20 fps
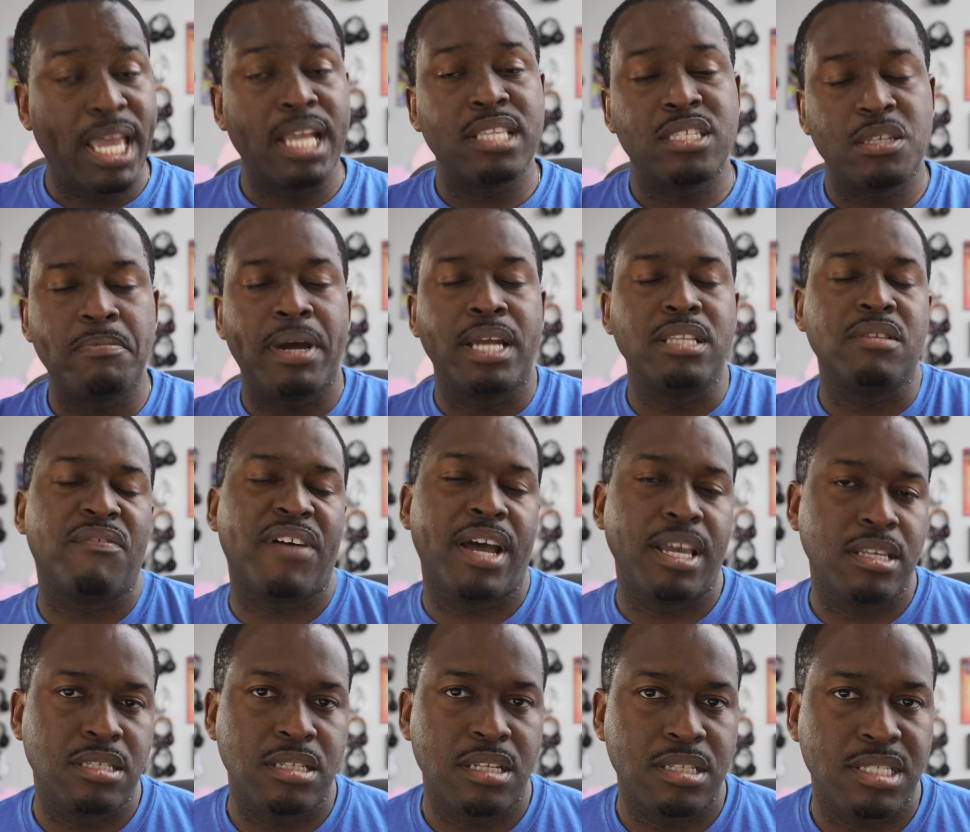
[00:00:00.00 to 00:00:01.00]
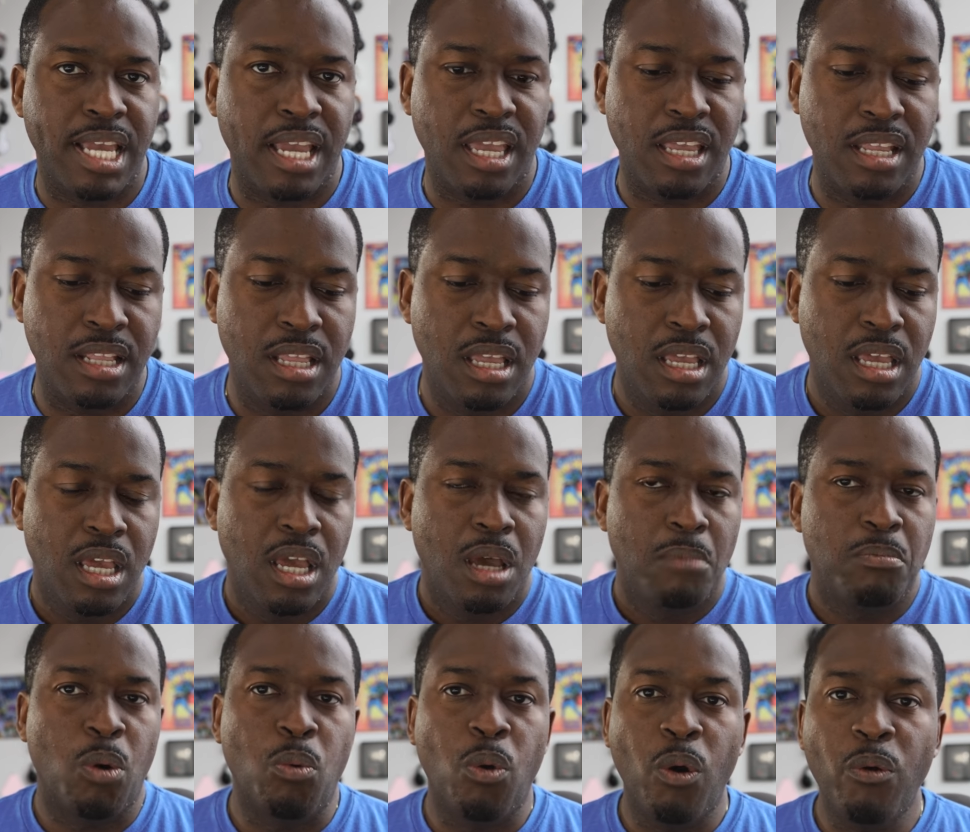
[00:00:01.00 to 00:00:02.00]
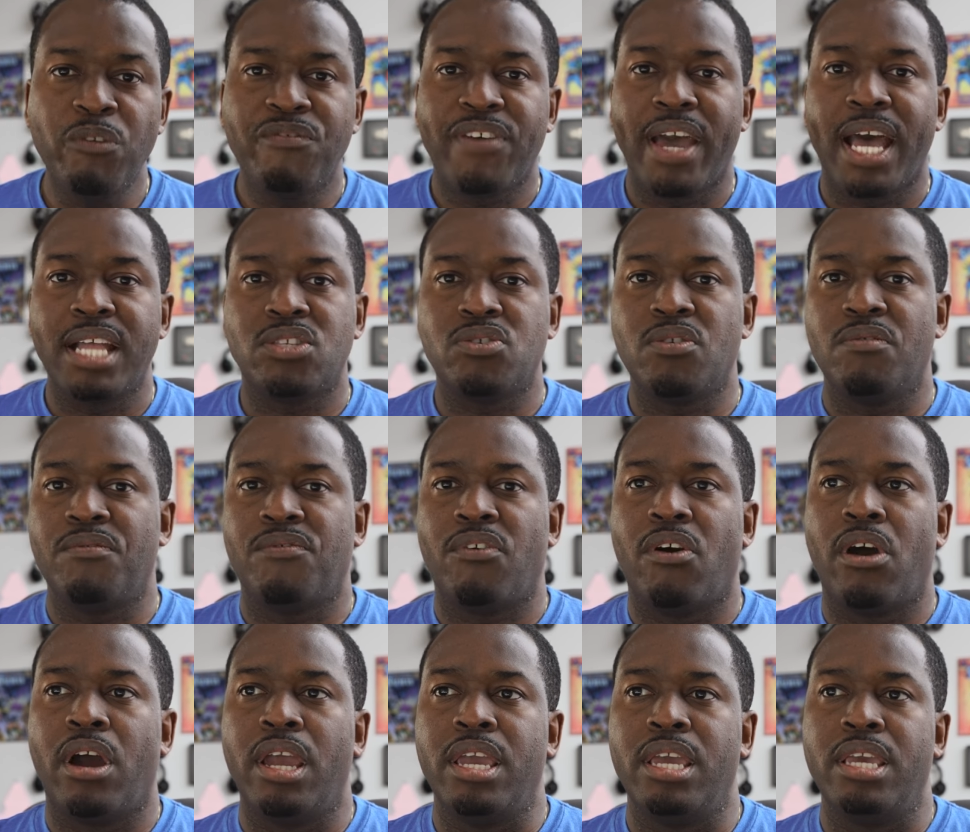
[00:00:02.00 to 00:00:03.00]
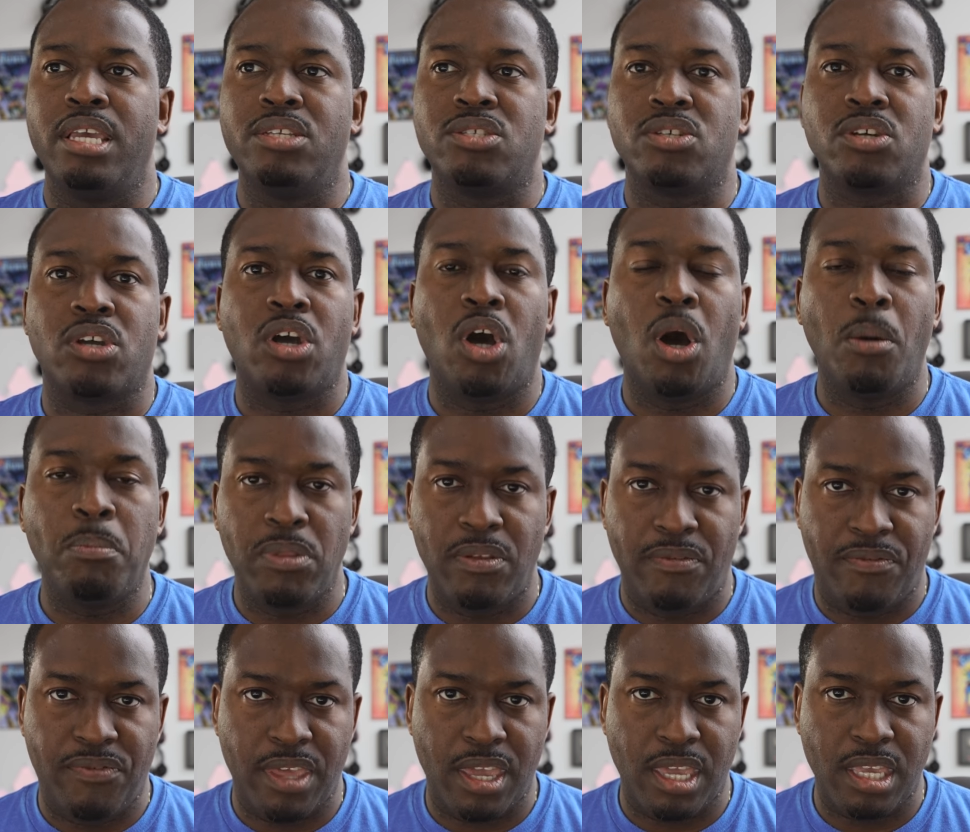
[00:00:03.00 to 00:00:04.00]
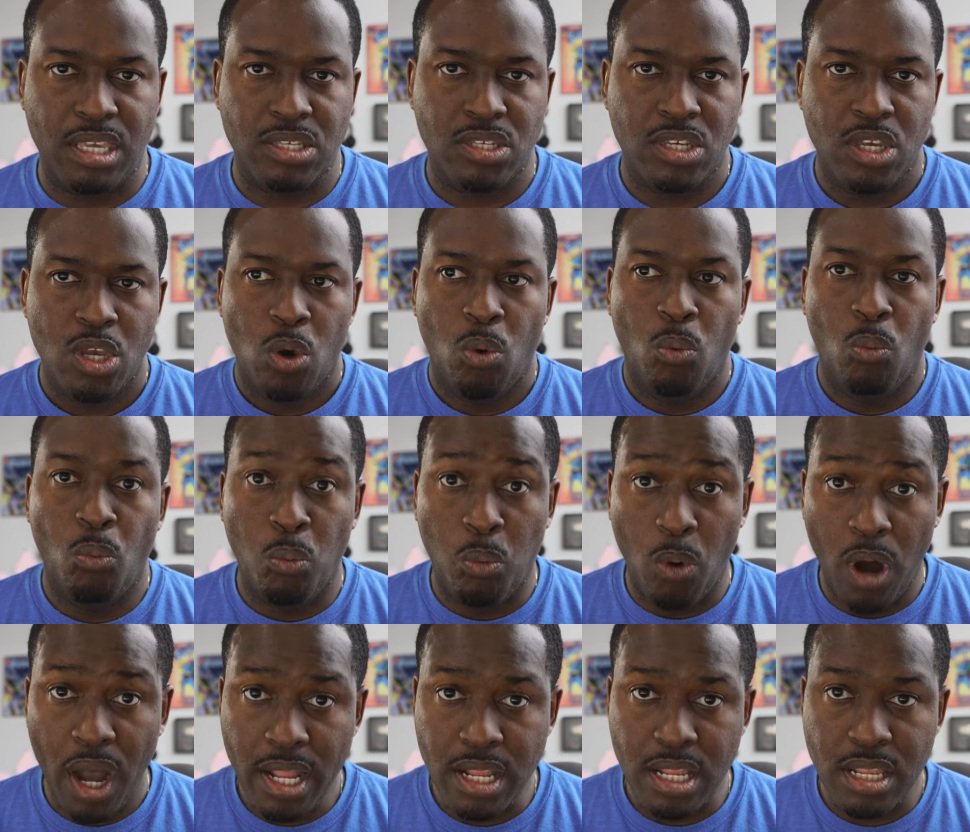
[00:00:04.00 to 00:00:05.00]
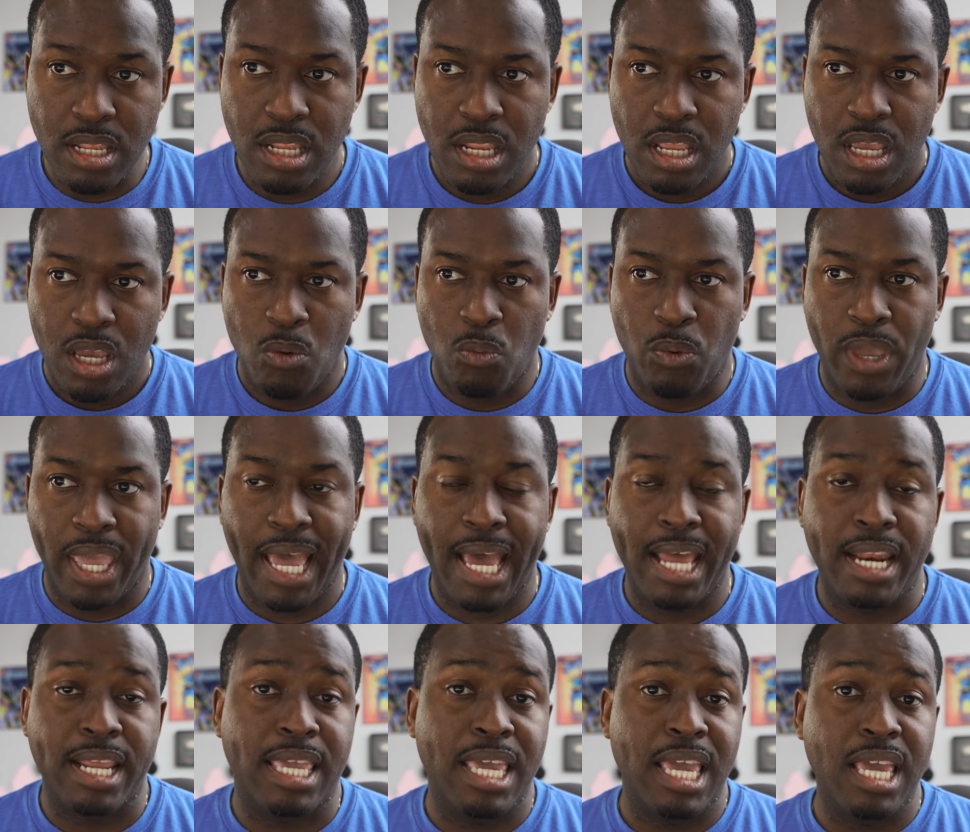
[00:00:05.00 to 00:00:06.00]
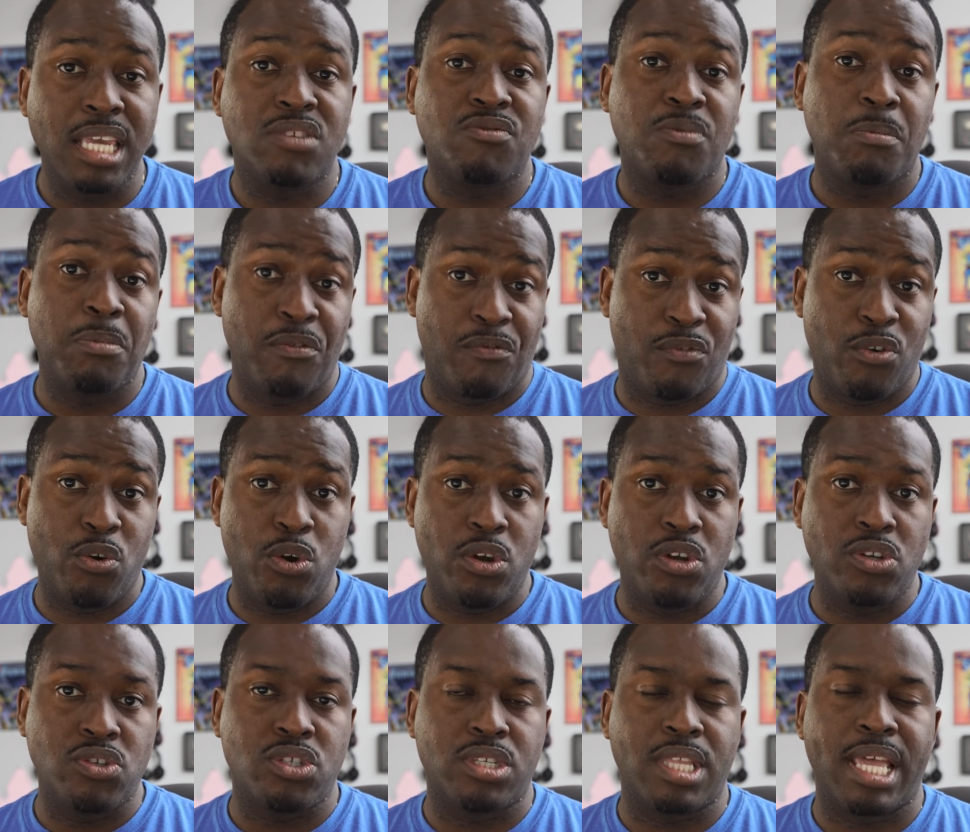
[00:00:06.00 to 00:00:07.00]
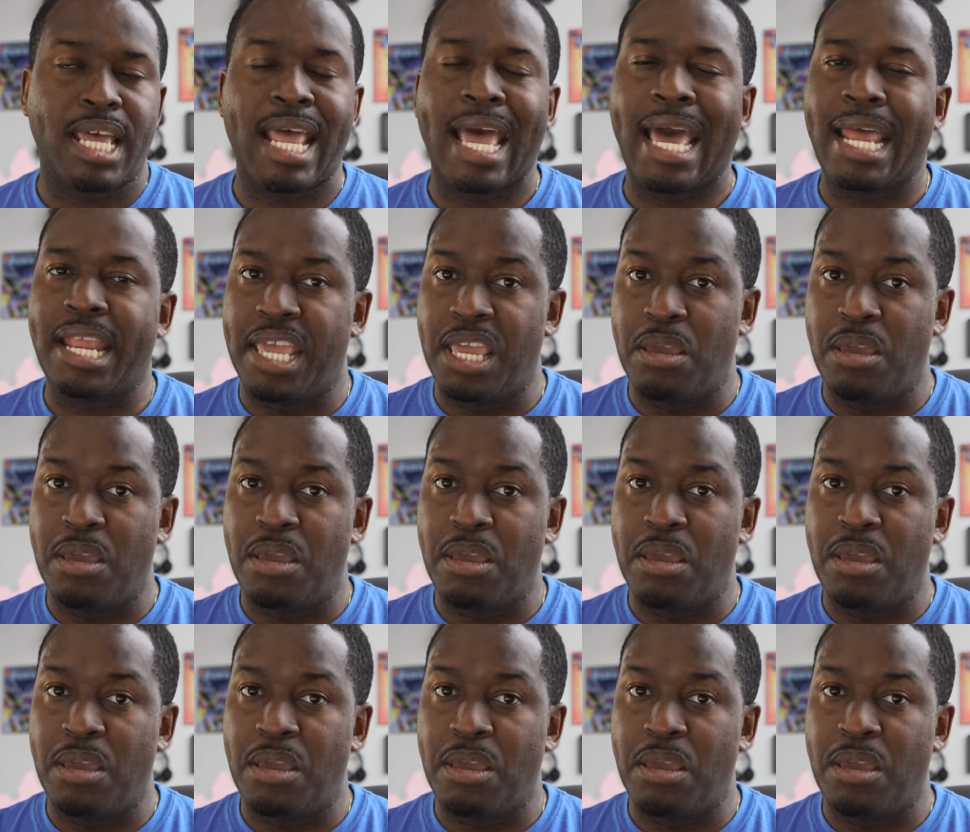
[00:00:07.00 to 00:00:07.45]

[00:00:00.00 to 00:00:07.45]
get to my device in a second. But what we've had so far is a couple of things. One, we had a case from The Verge that had